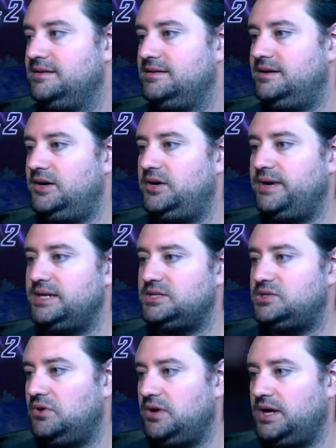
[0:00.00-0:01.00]
Alright, we got
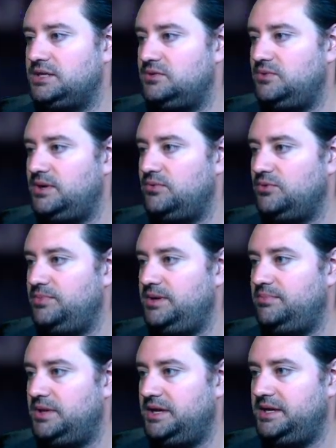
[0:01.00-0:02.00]
Sauron, so we will be
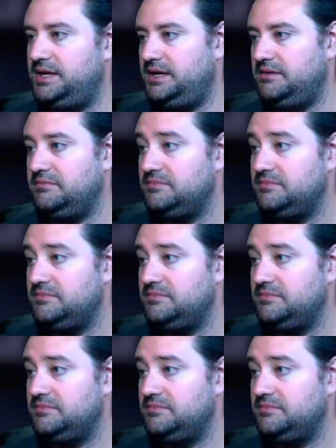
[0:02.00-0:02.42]
playing